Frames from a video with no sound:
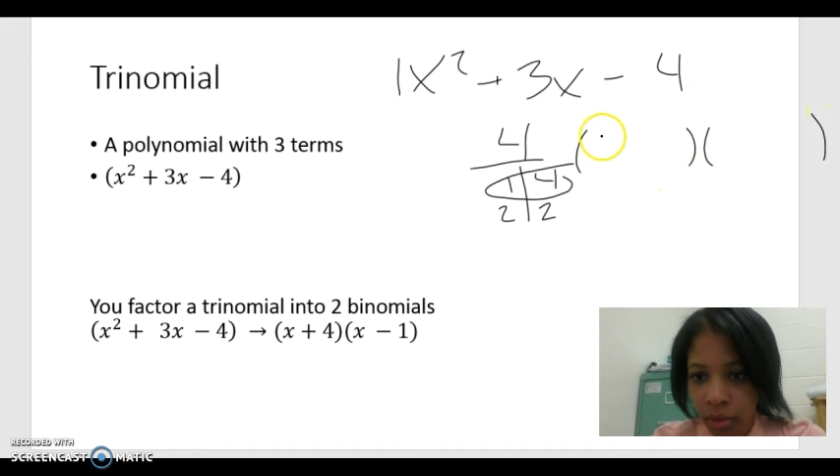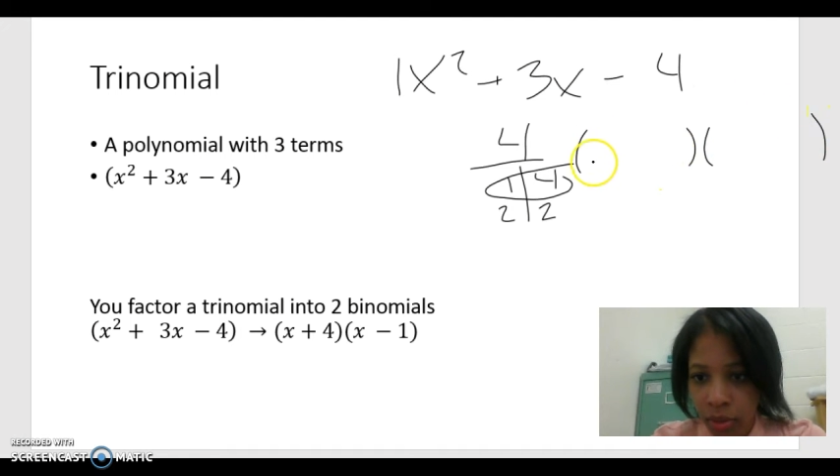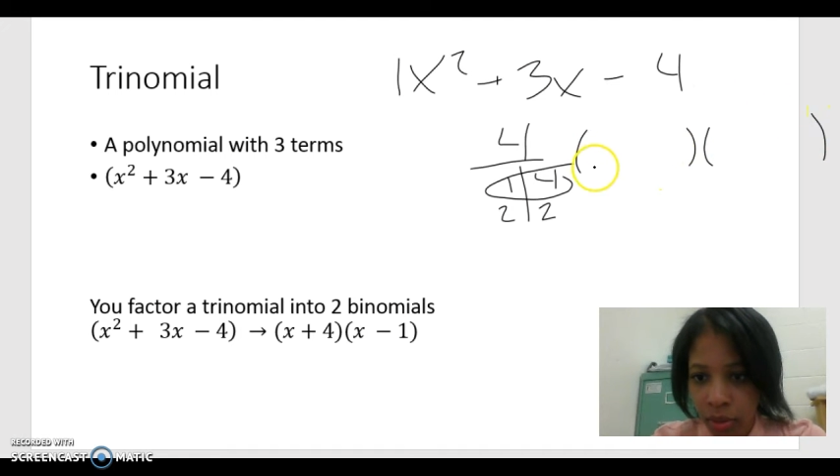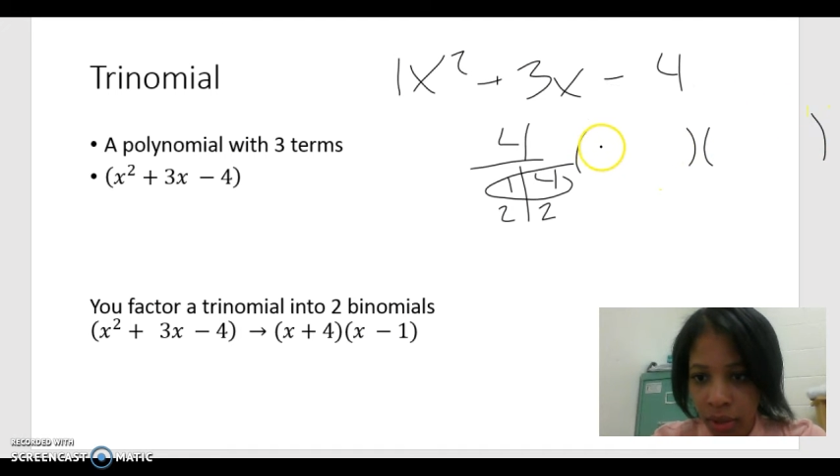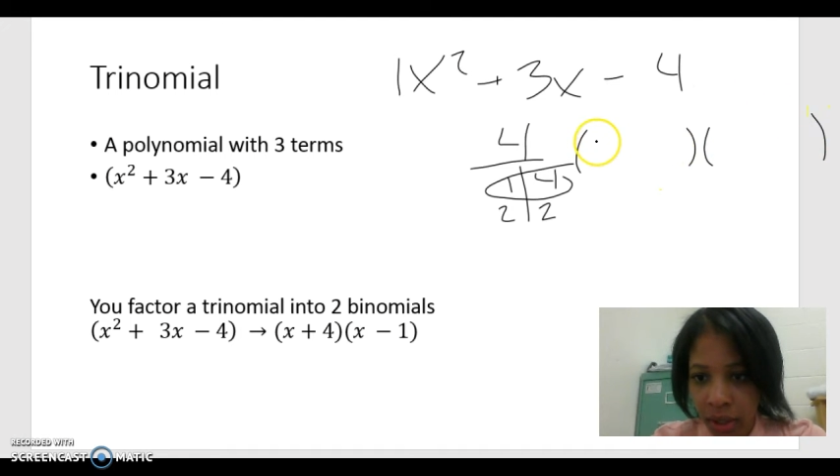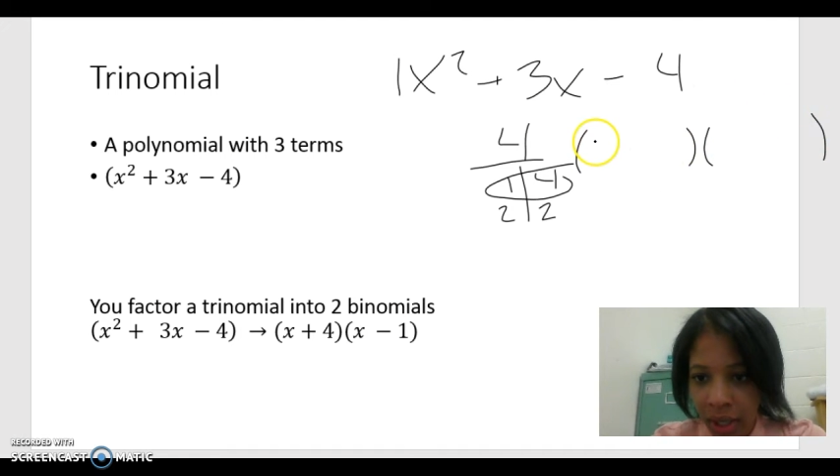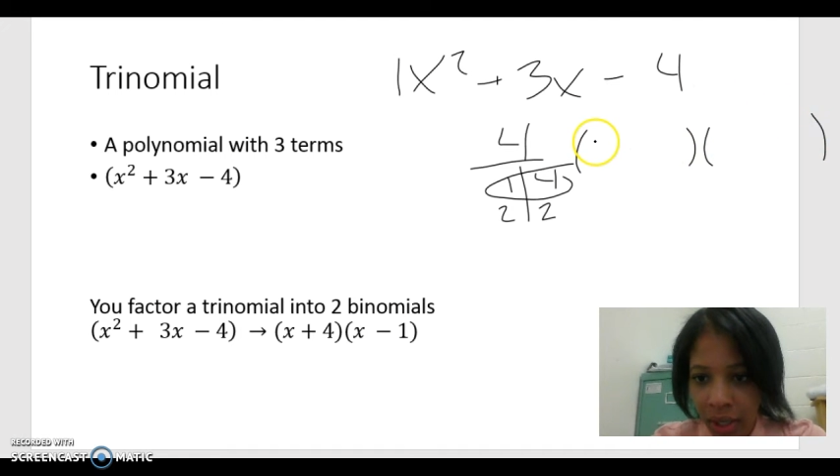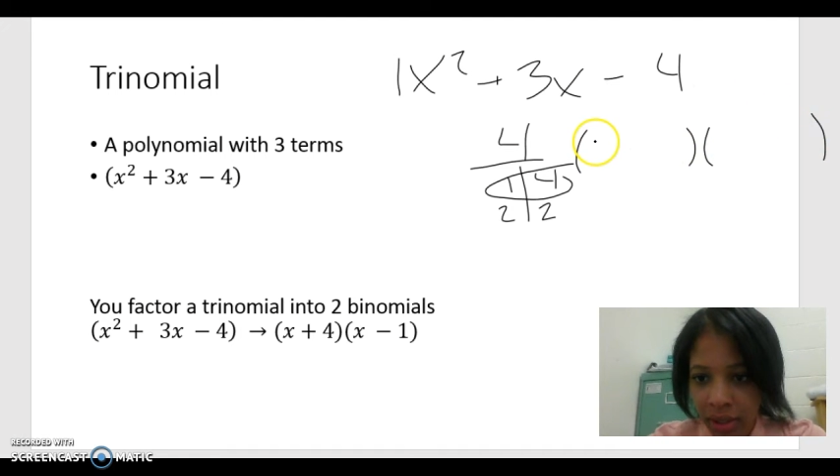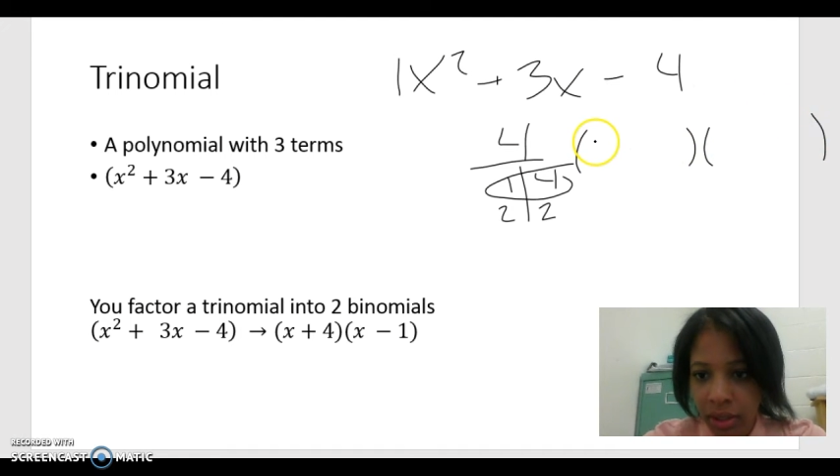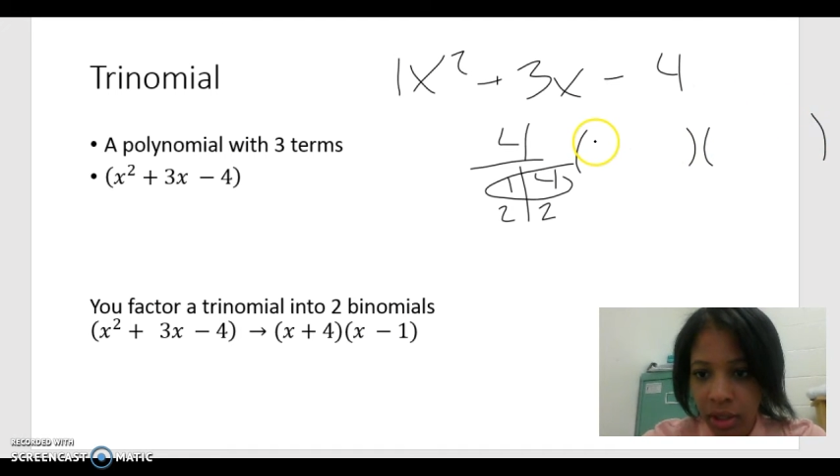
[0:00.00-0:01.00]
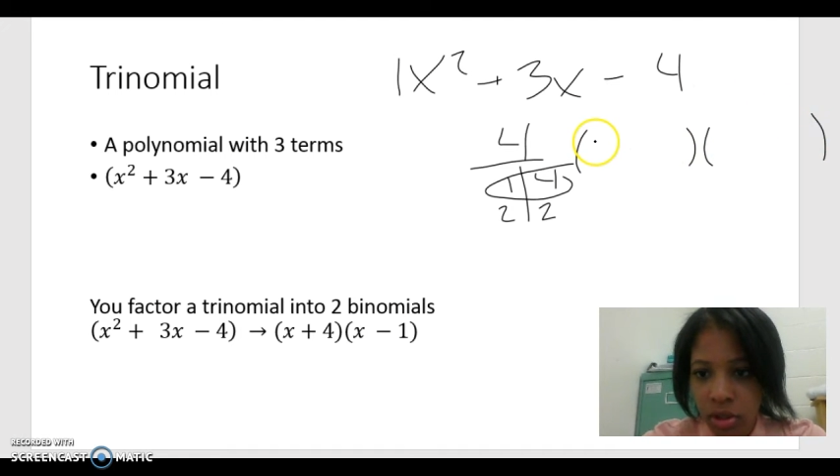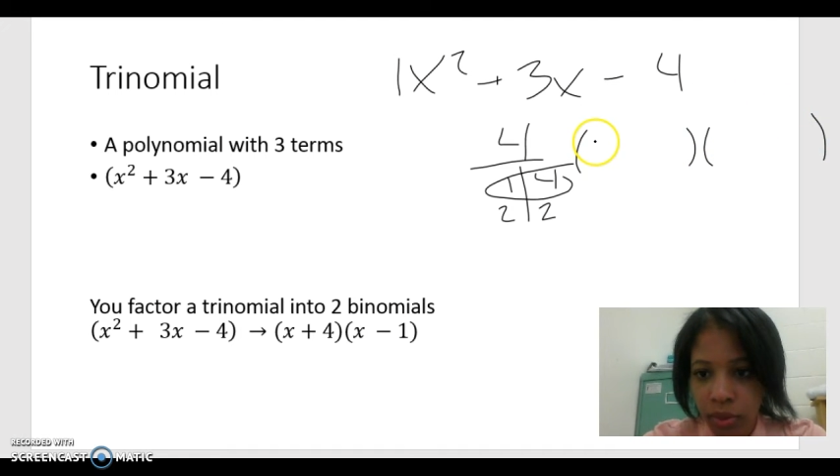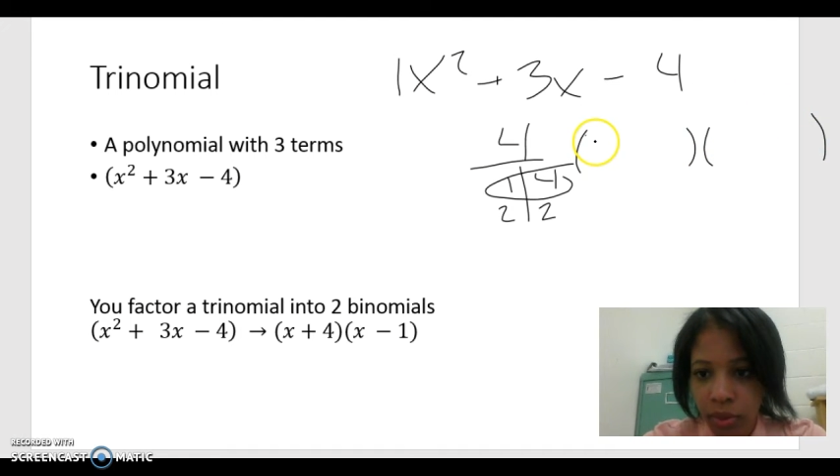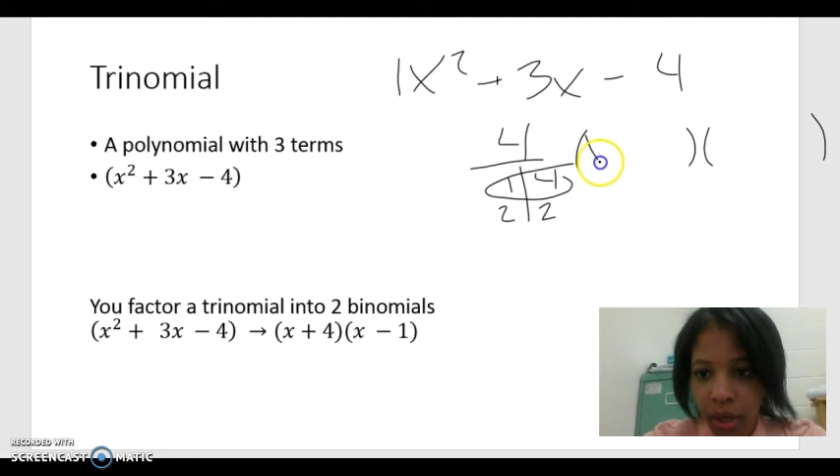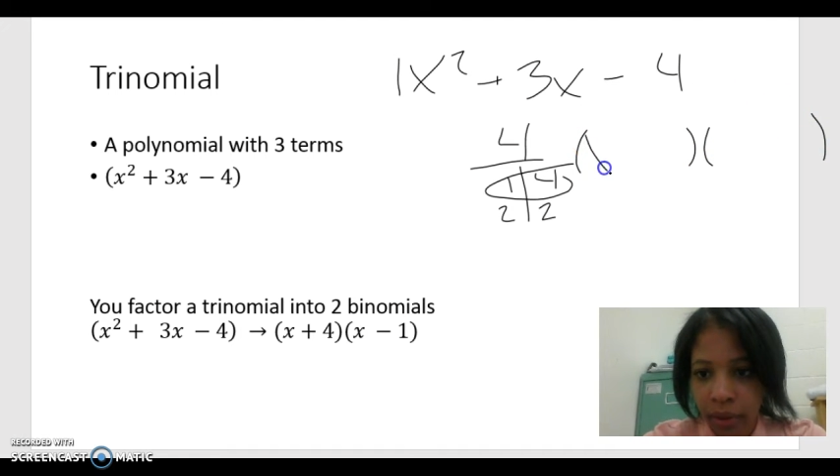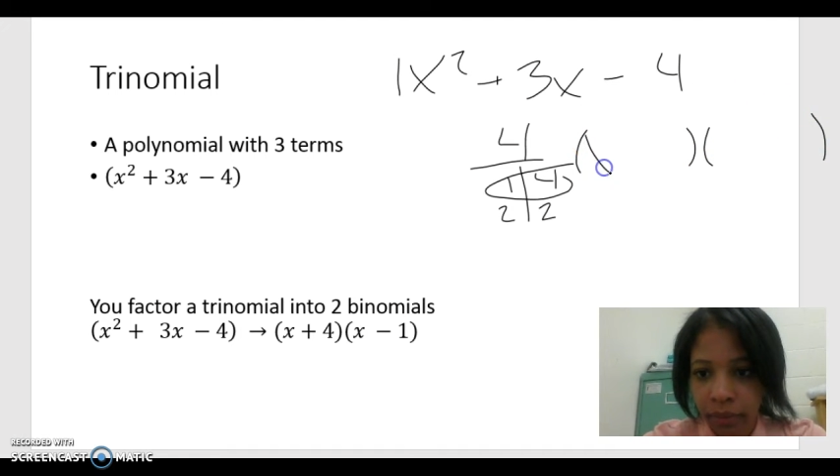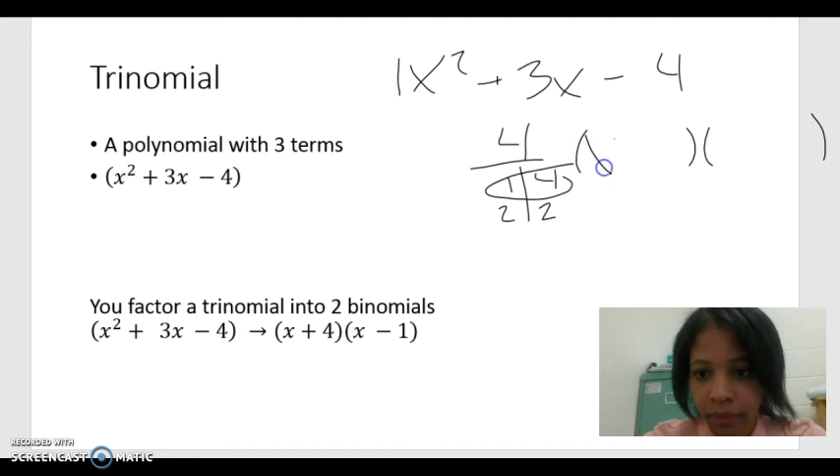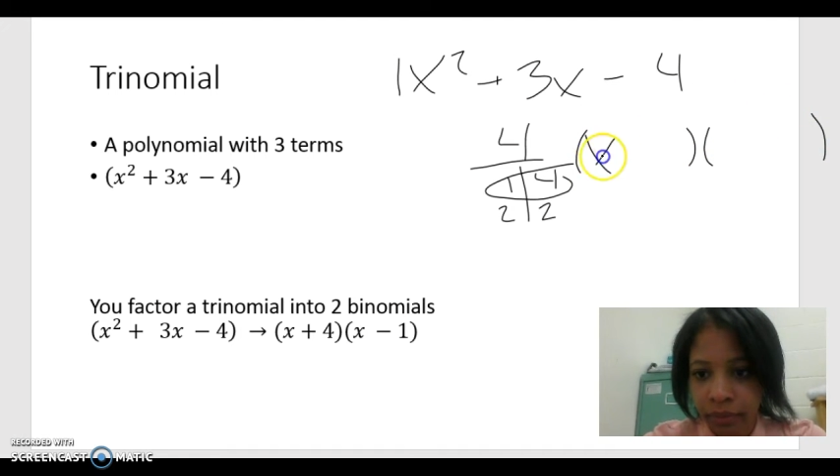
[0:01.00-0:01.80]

going to put an x in each spot.